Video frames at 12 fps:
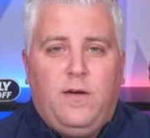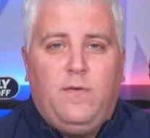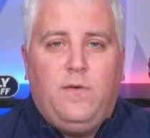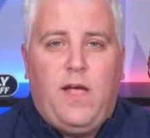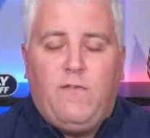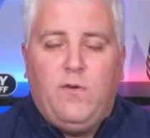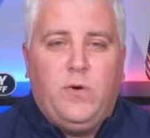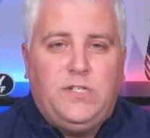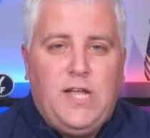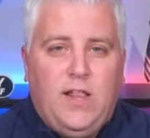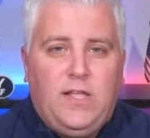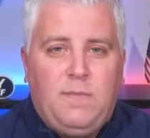Everyone
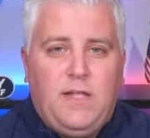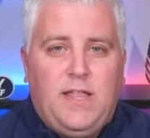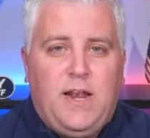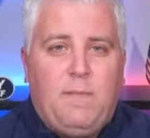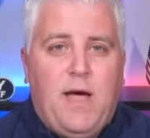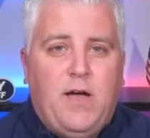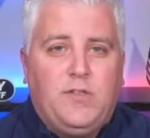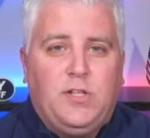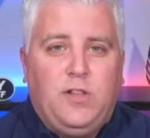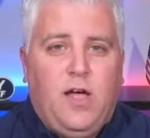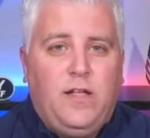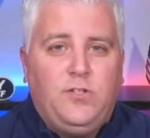telling me that I'm out to
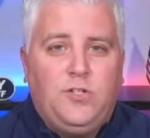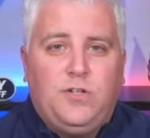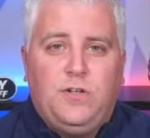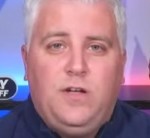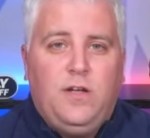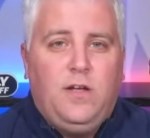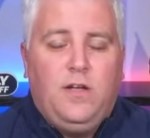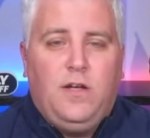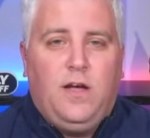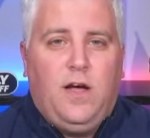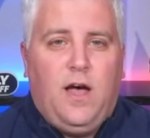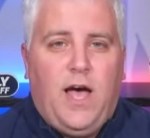lunch.
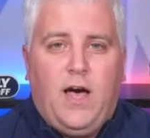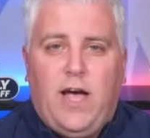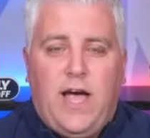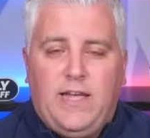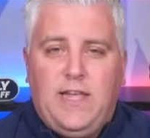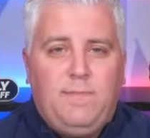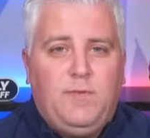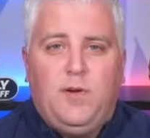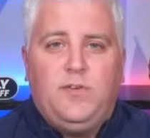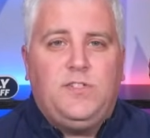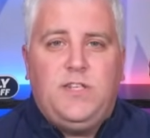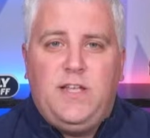I keep the
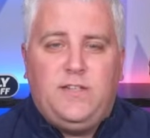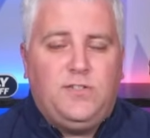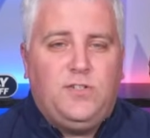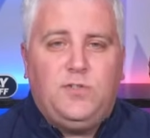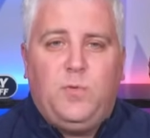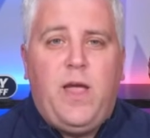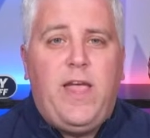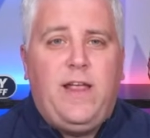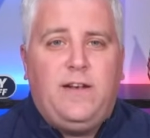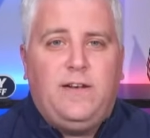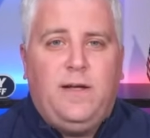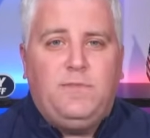receipts. Just
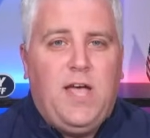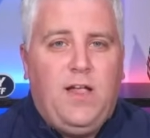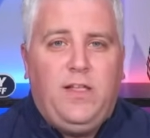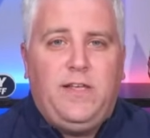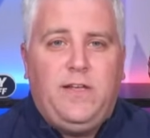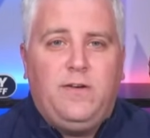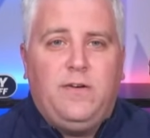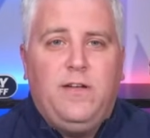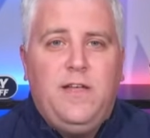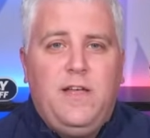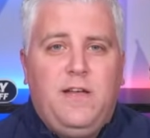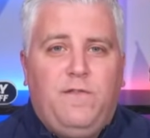wait. I'm telling you,
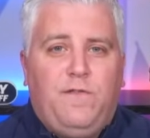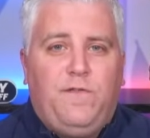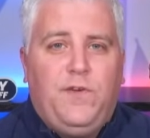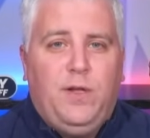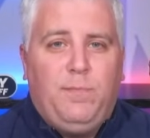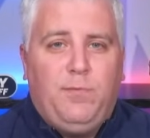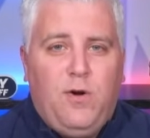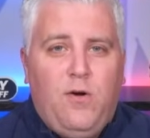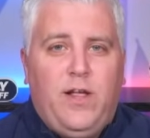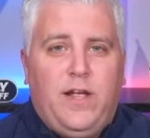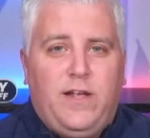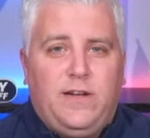Philip
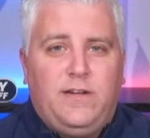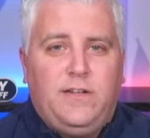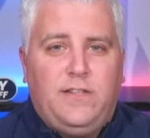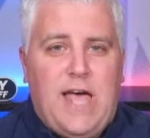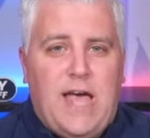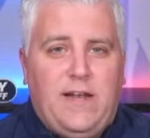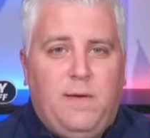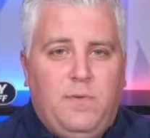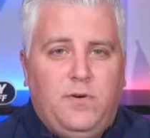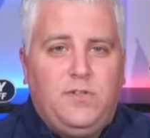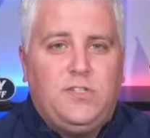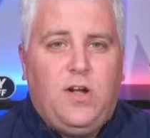Hronek, that
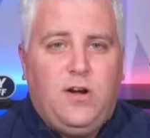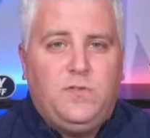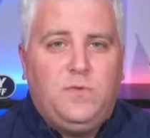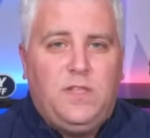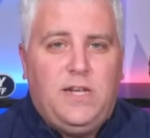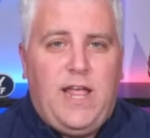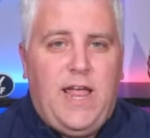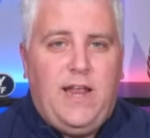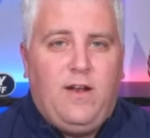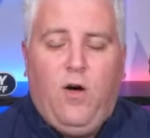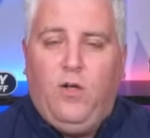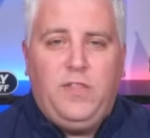number starts with an 8
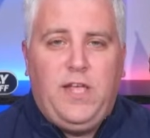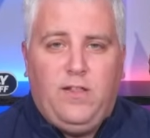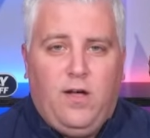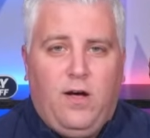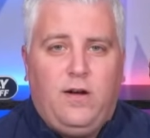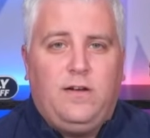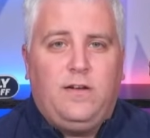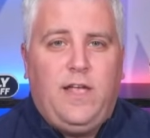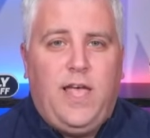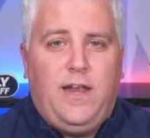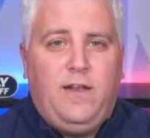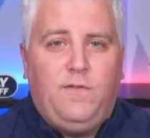all day long.
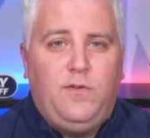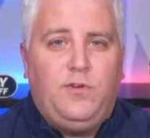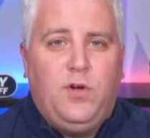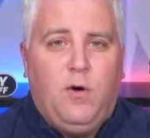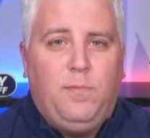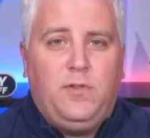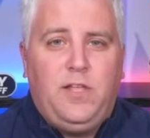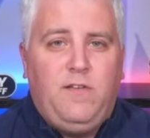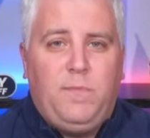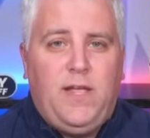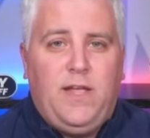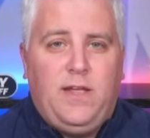And if you don't believe
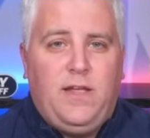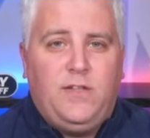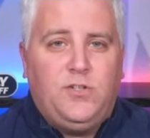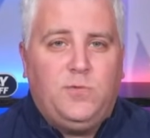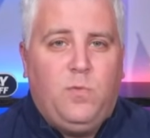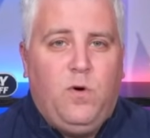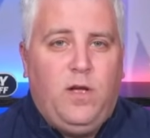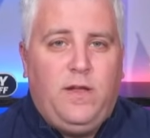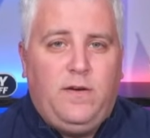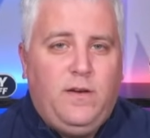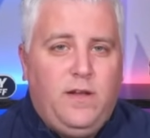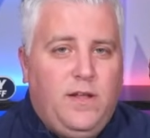me, it just won't.
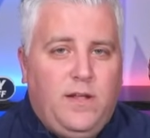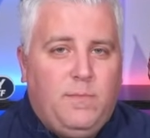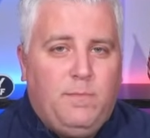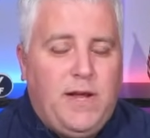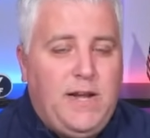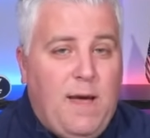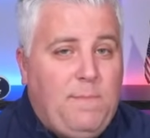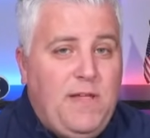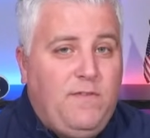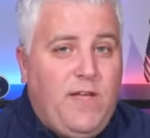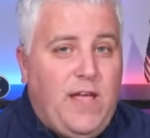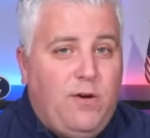It might not be
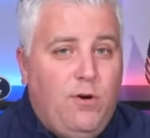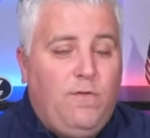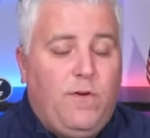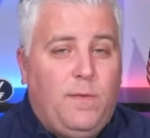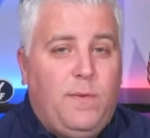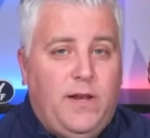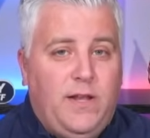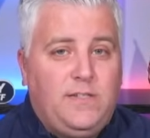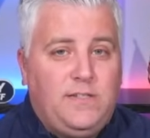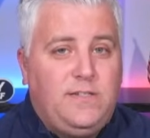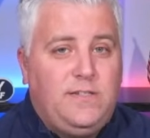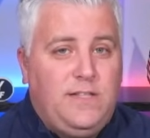in Vancouver, but
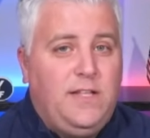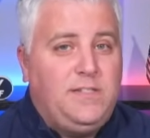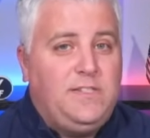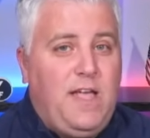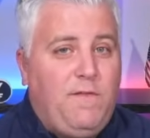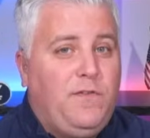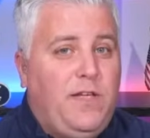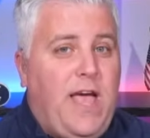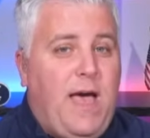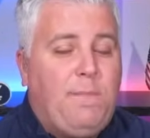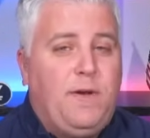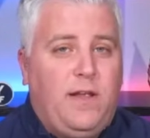it's definitely
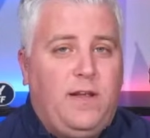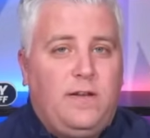happening.